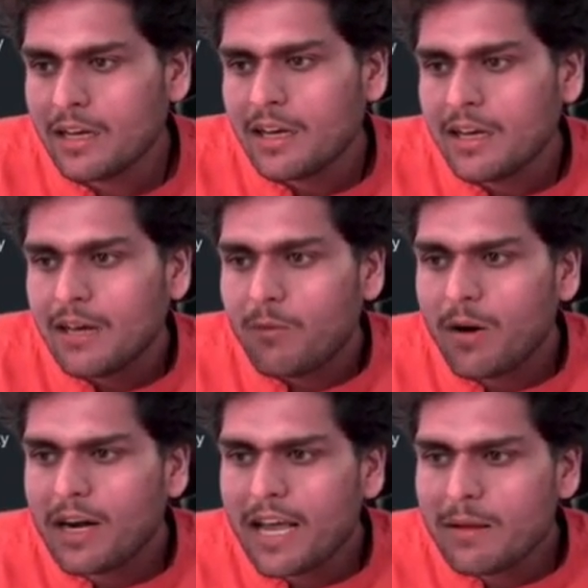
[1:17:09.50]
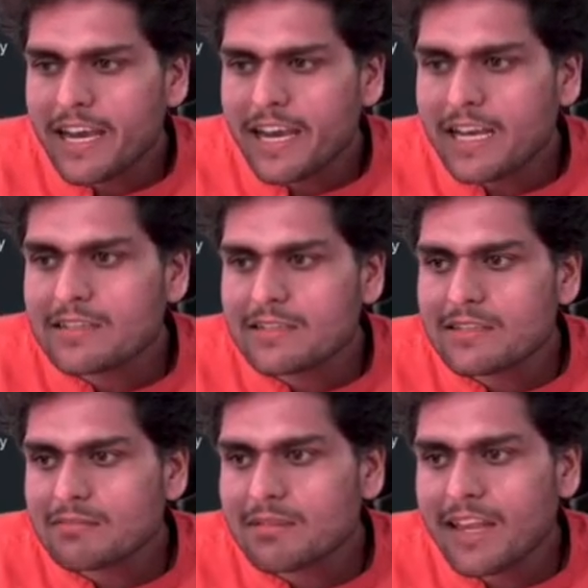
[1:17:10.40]
What I'm saying is
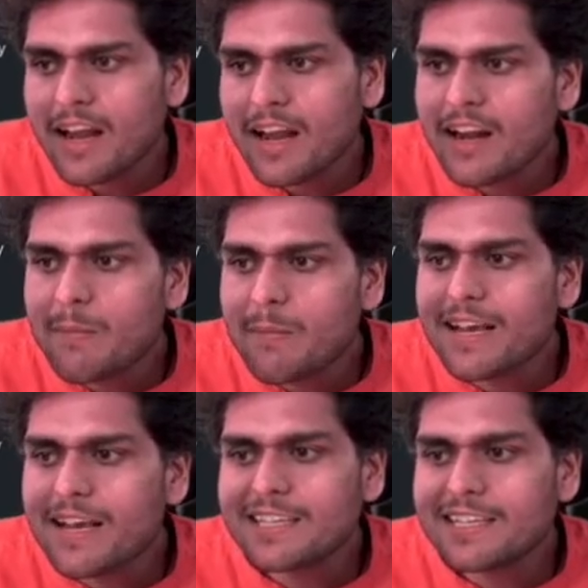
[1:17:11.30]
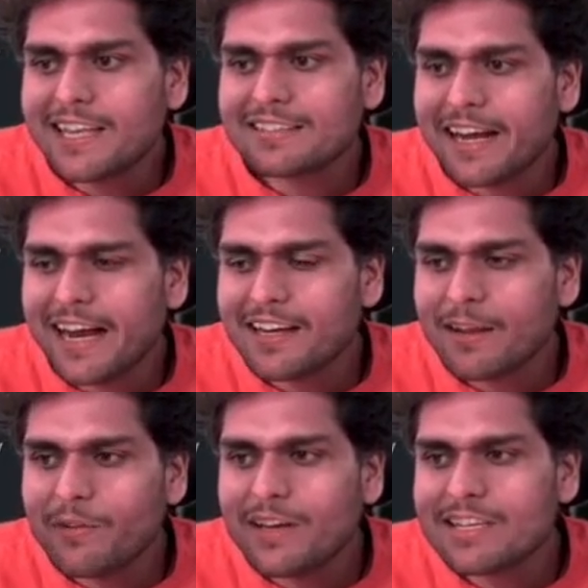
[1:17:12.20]
there are amazing things, right? If you
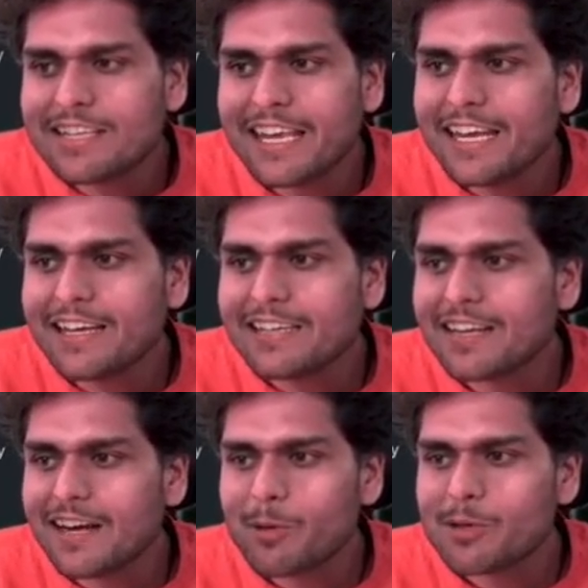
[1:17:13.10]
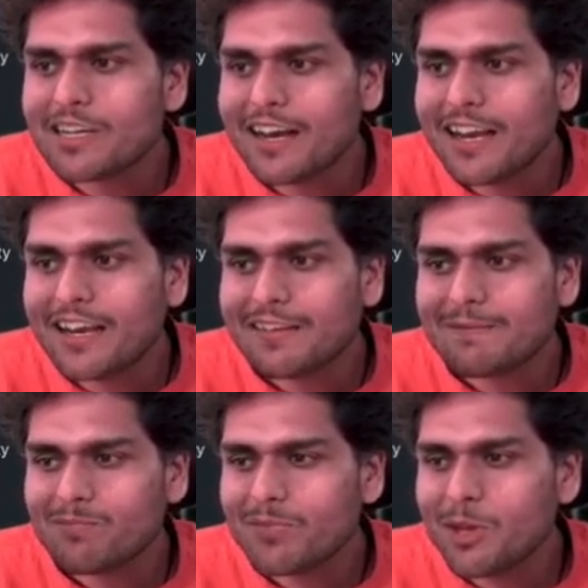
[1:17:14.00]
will see this repository,
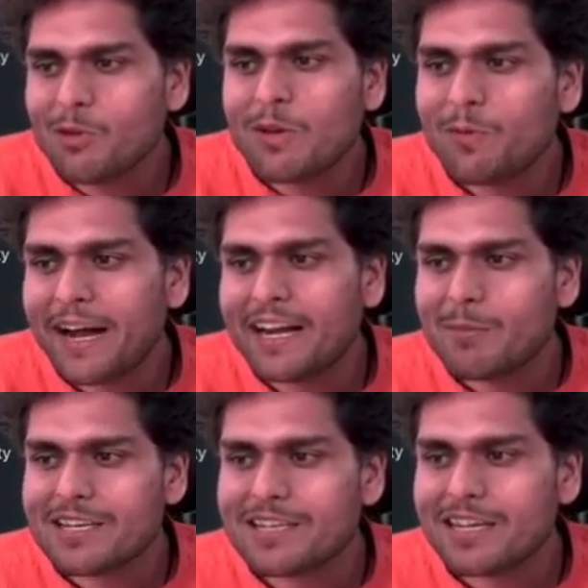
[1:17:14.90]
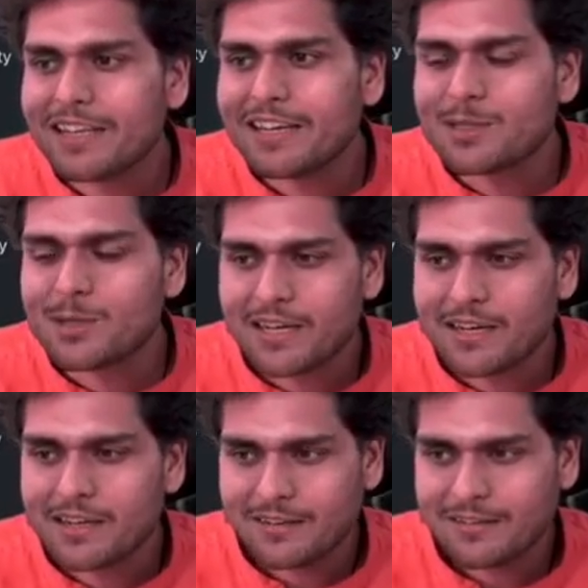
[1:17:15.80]
you will find amazing things over here,
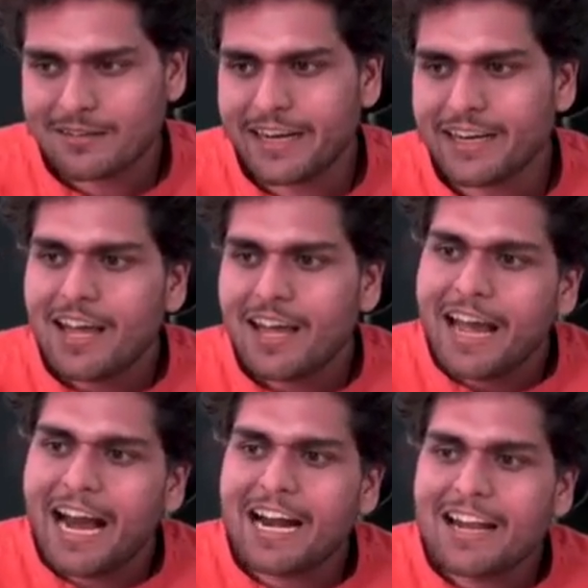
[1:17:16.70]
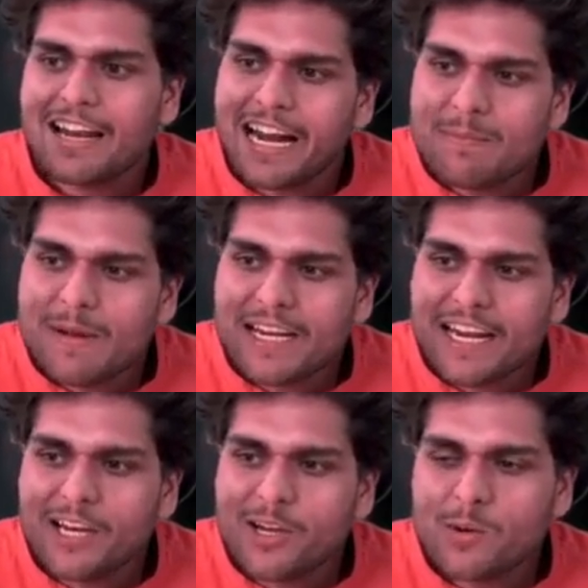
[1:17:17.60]
right? And let me tell
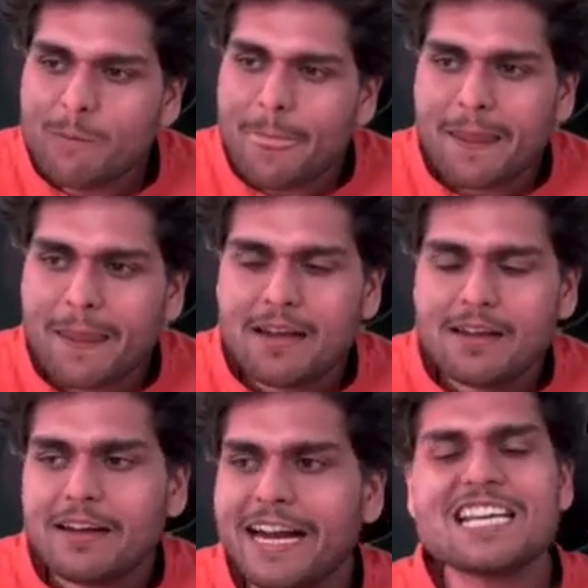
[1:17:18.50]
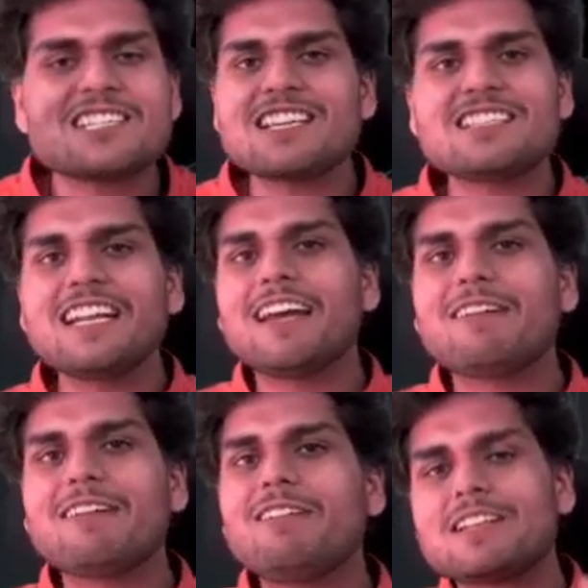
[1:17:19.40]
you, it is just the
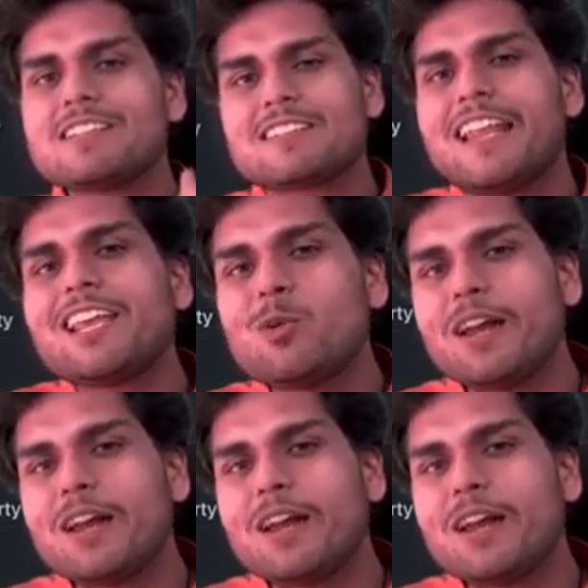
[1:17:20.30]
developer, just like you and